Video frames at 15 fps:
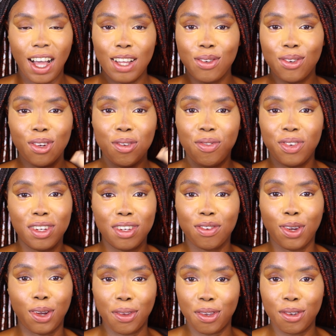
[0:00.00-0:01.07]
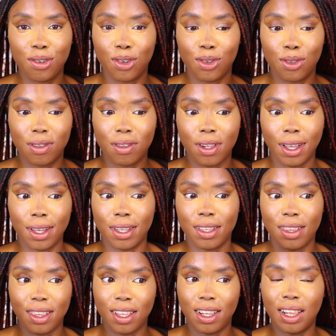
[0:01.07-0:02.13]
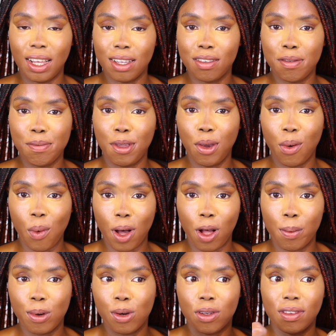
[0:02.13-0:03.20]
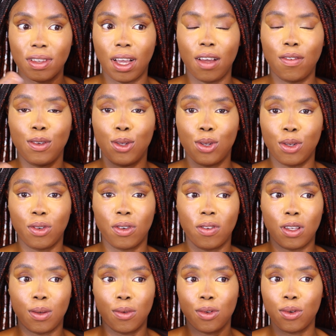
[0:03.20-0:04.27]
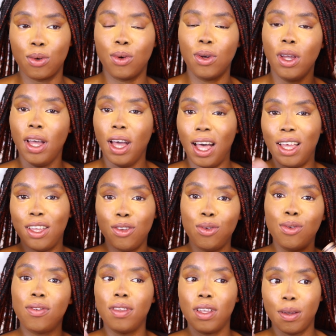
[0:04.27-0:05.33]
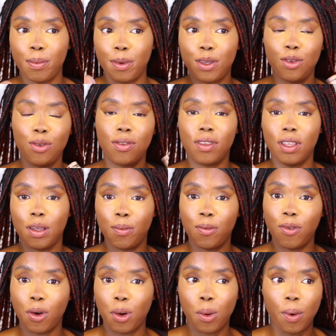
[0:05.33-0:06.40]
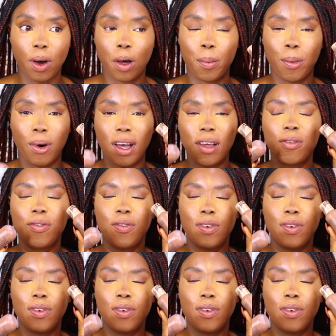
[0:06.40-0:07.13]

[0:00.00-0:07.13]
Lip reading: I do not finish foundations, like they last me a while because I have a lot of them, so I use them for a while, but I